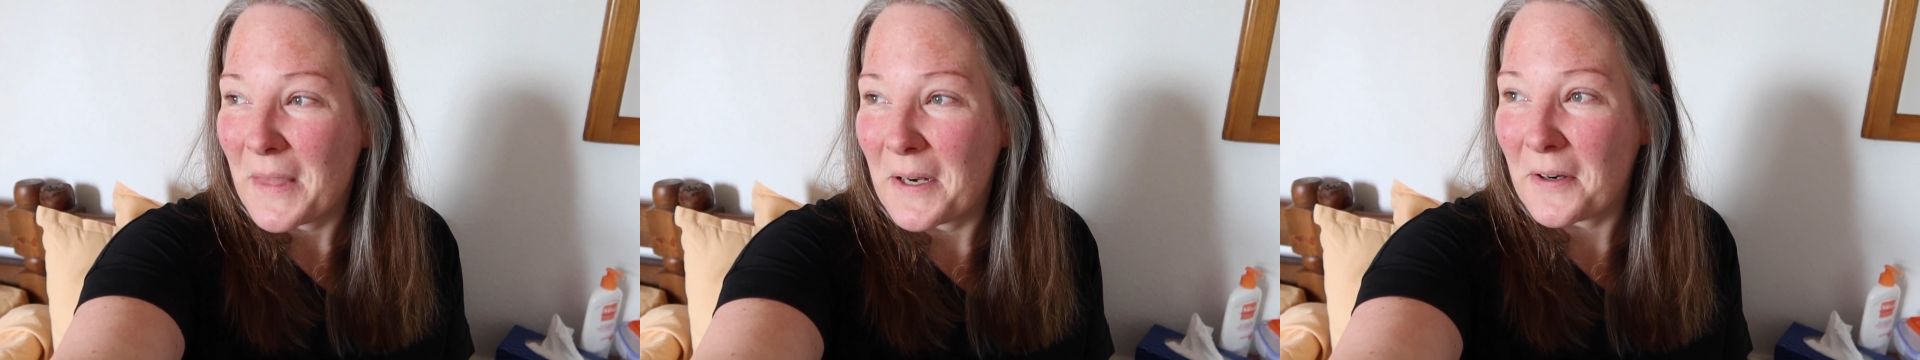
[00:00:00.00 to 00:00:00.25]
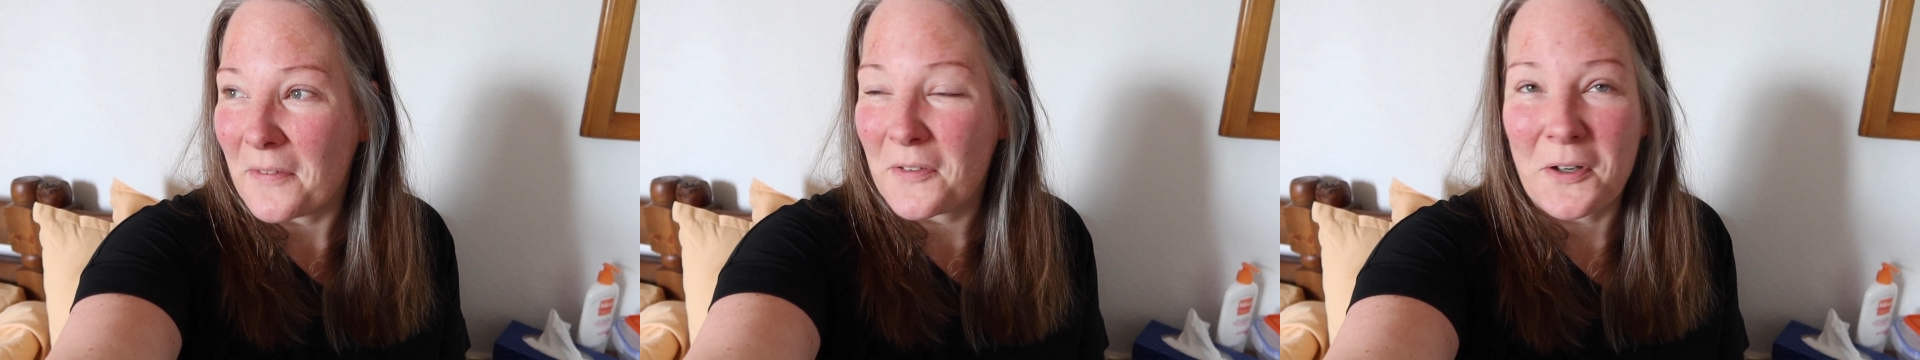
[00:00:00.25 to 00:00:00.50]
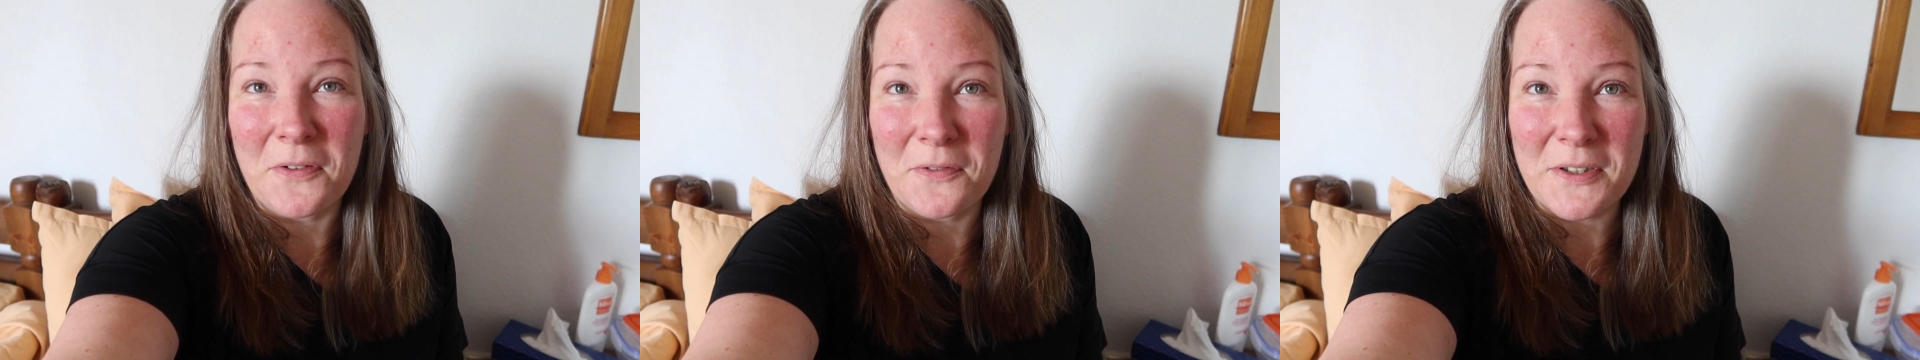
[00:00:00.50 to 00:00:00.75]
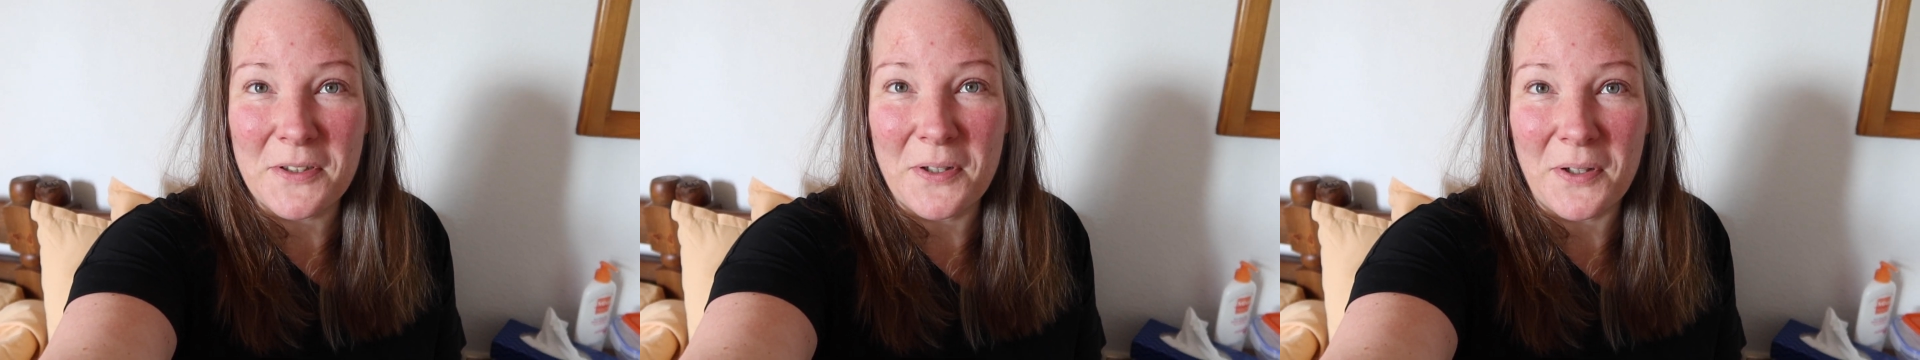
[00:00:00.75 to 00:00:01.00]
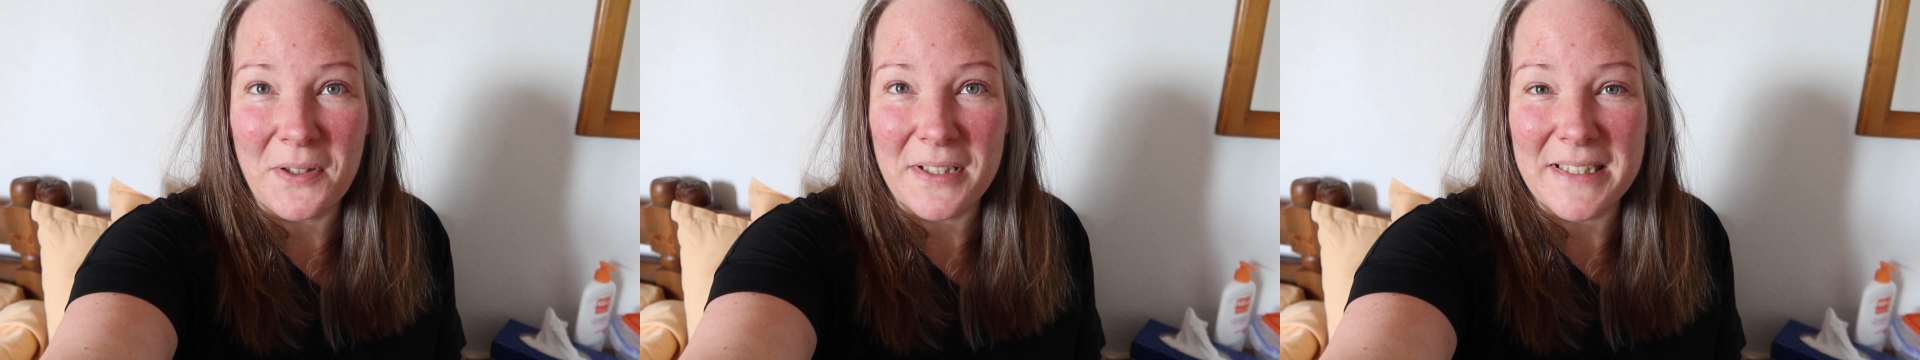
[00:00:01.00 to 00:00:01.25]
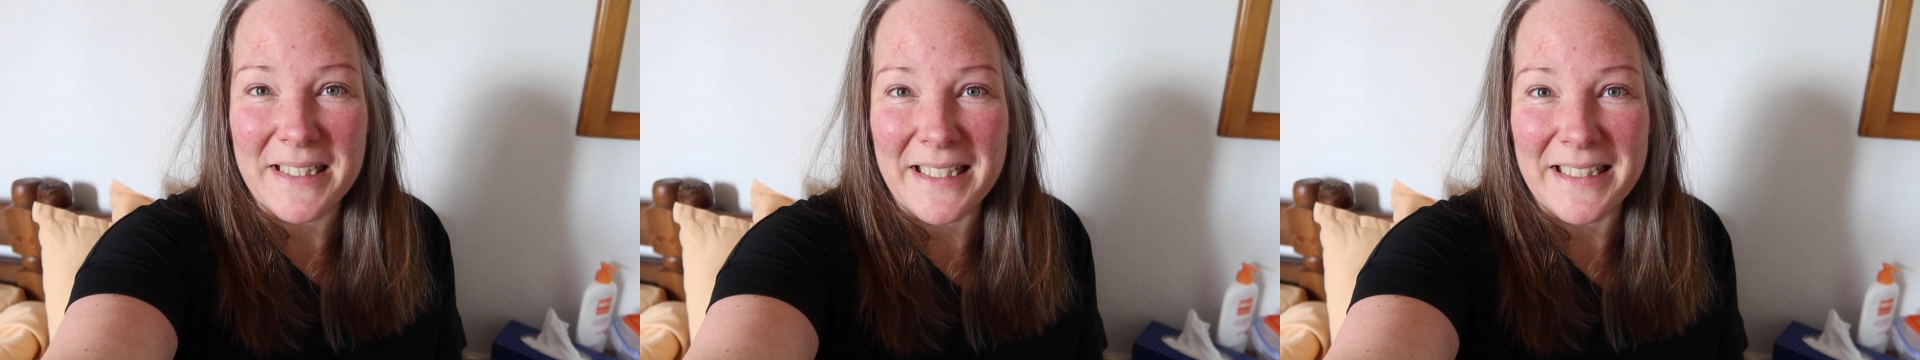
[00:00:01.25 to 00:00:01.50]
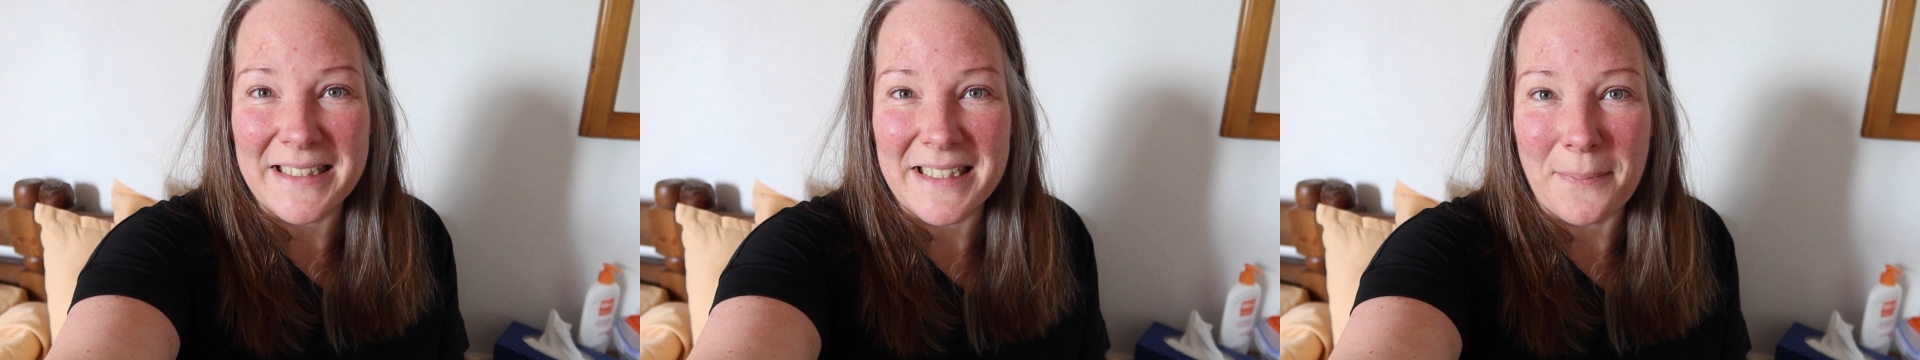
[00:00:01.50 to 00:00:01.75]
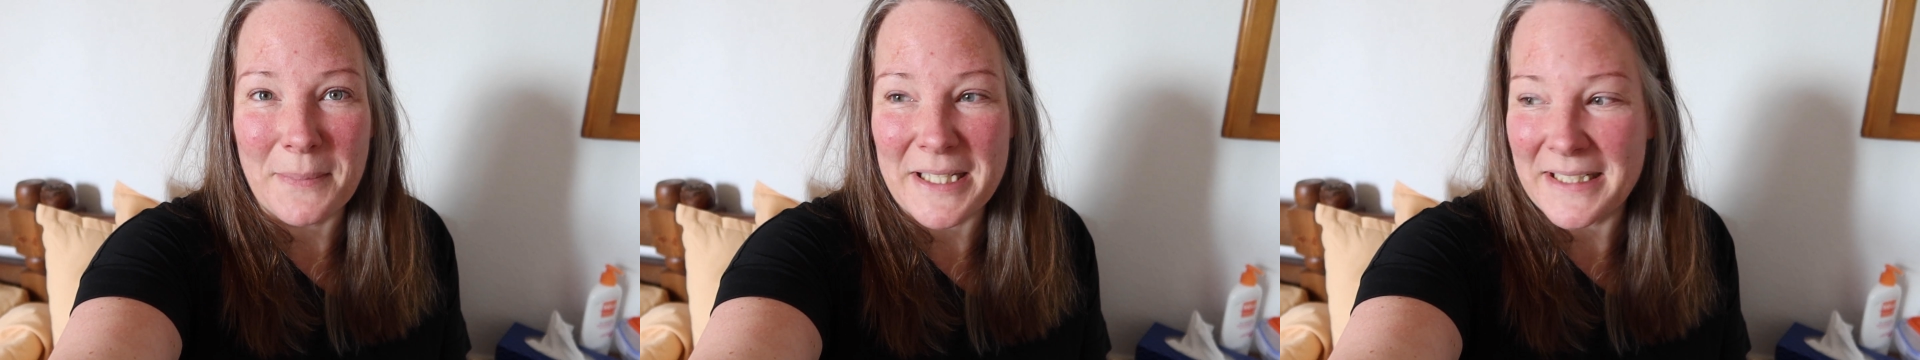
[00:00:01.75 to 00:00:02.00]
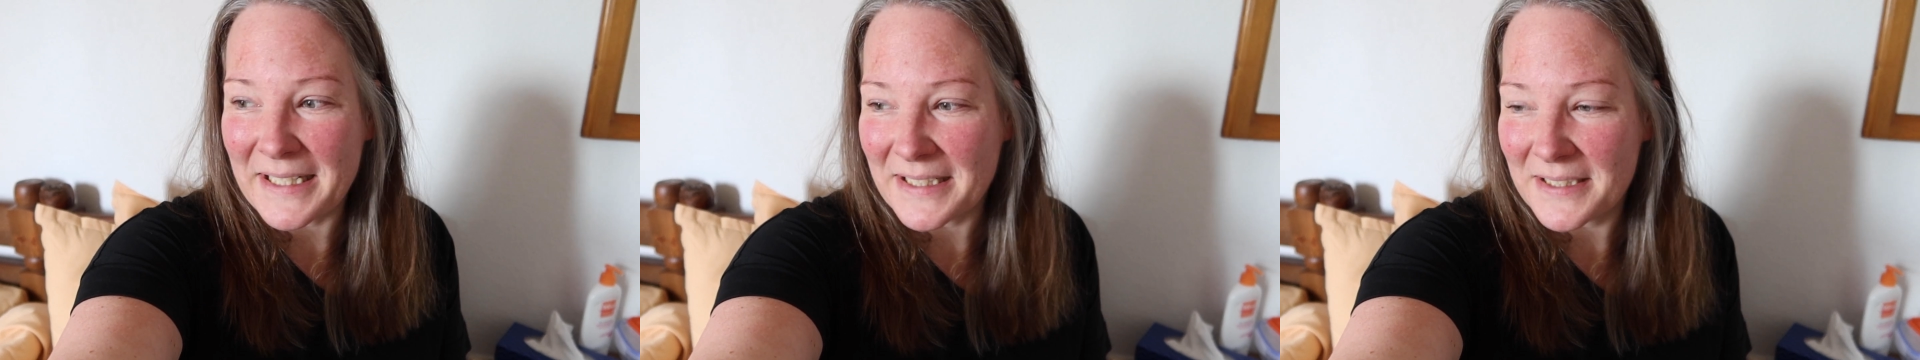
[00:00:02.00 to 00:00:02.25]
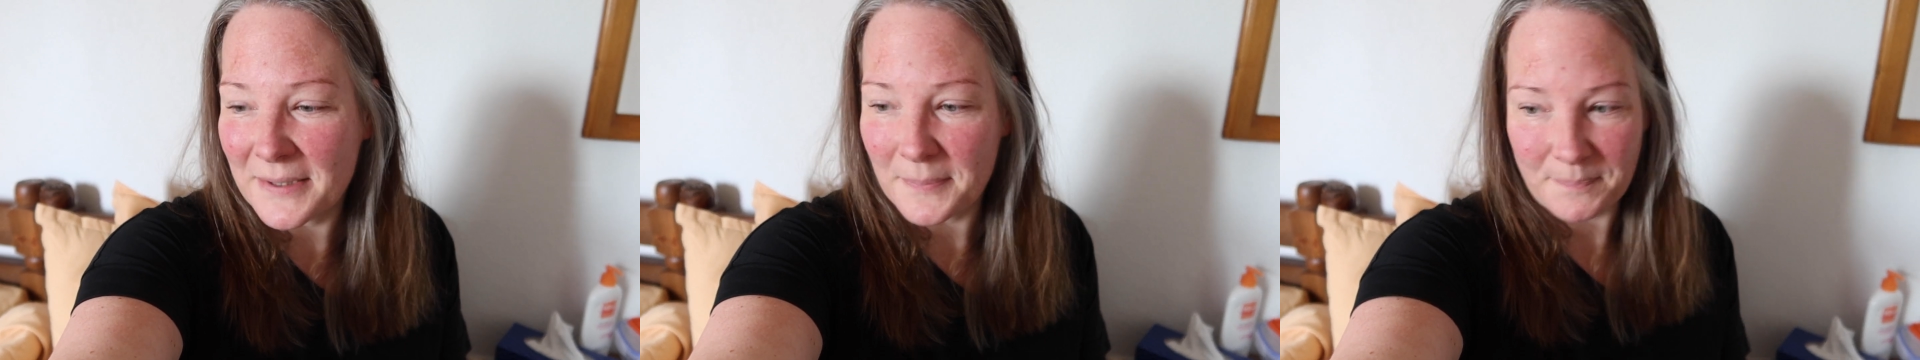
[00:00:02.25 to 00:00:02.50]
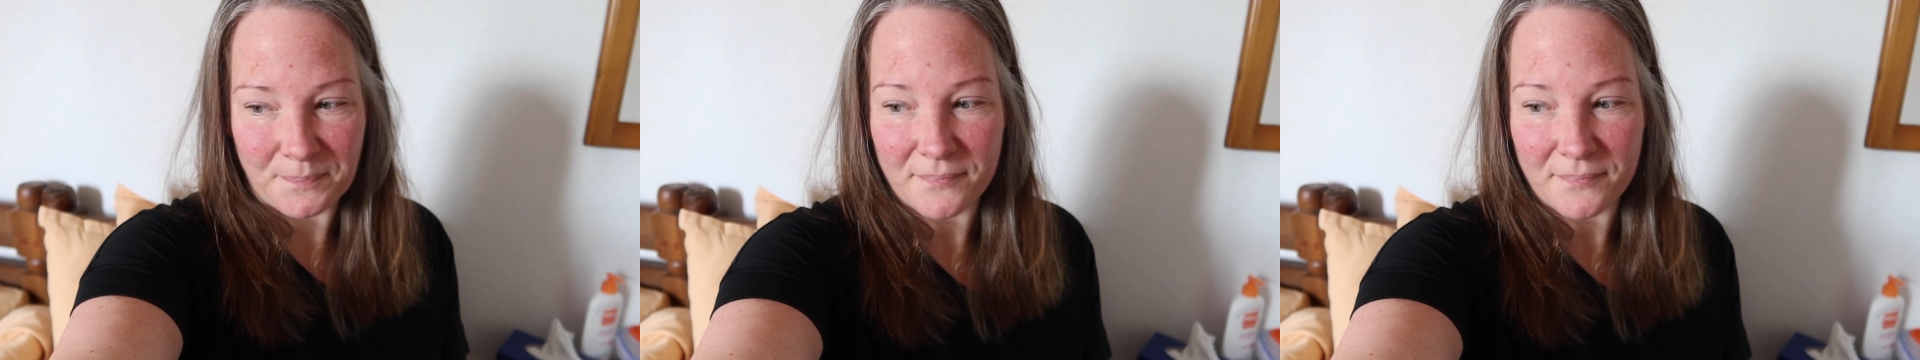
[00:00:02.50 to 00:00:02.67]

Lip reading: A lot of conference calls and meetings.